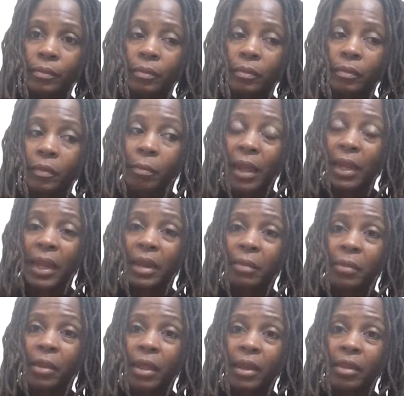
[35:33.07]
There might not
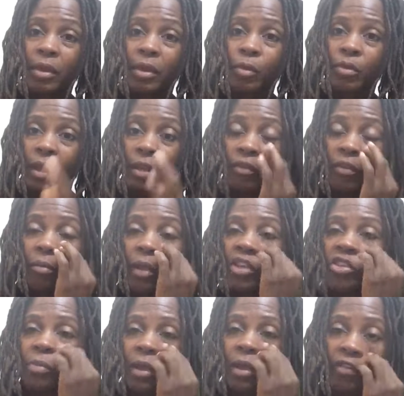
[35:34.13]
be anything with the
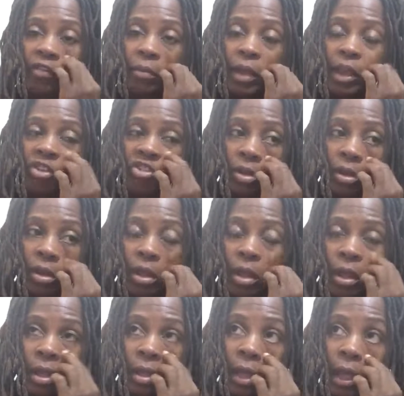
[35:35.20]
information, but information
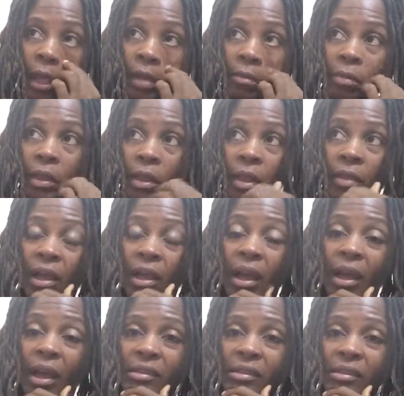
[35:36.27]
can be, and the
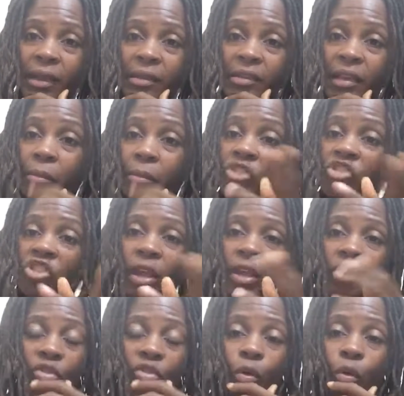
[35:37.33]
context can be
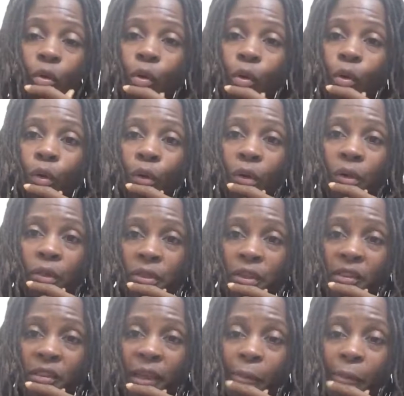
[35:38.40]
changed all the
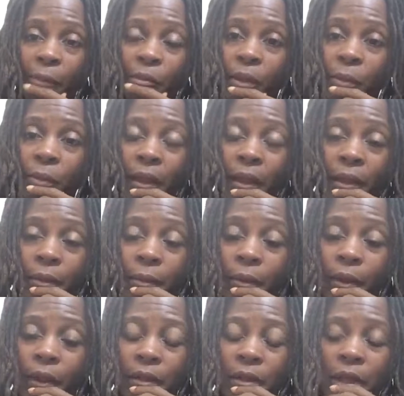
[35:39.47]
time. You can be played
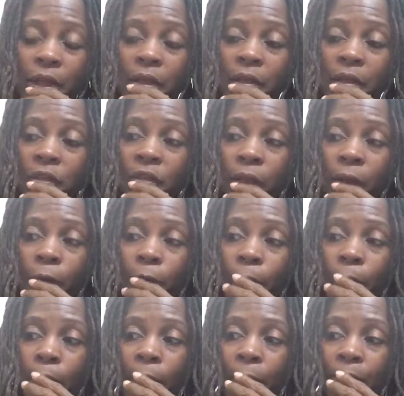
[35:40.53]
upon. So
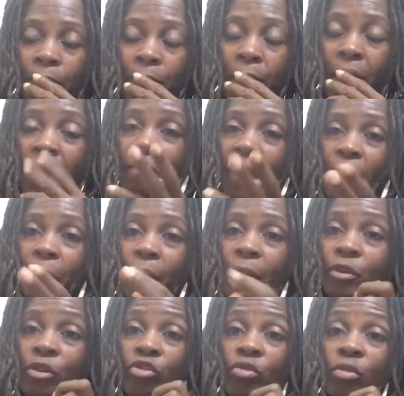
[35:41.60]
I invite
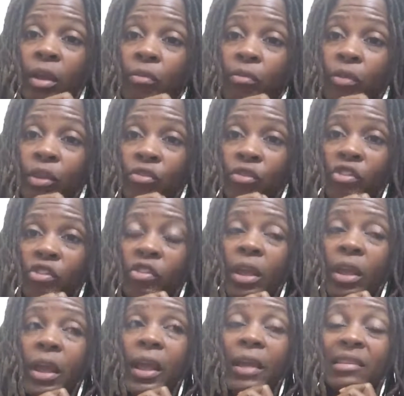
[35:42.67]
people to do their research
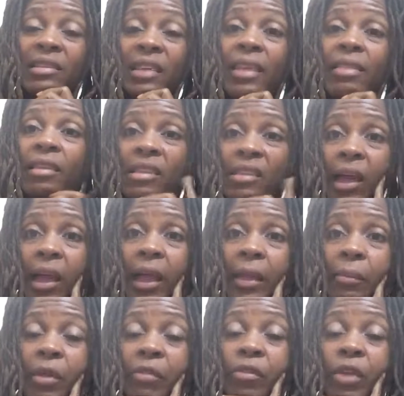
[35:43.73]
and take the
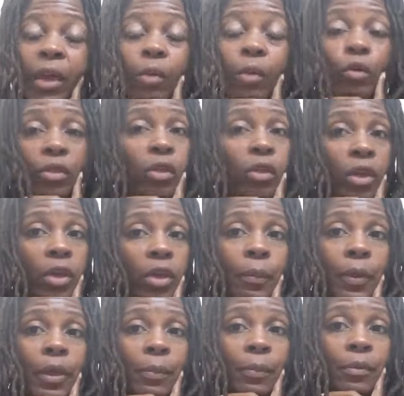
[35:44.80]
time, if you can, with your young
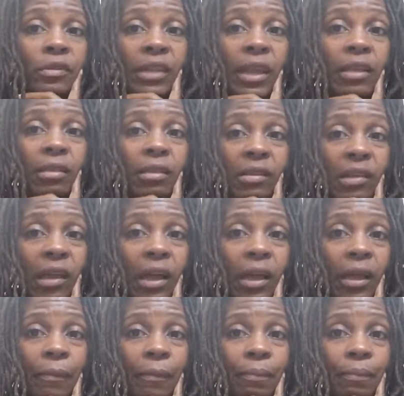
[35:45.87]
people, take the
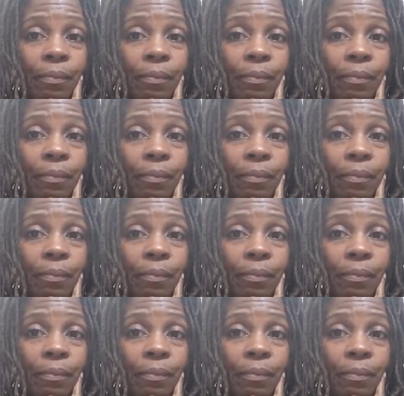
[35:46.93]
time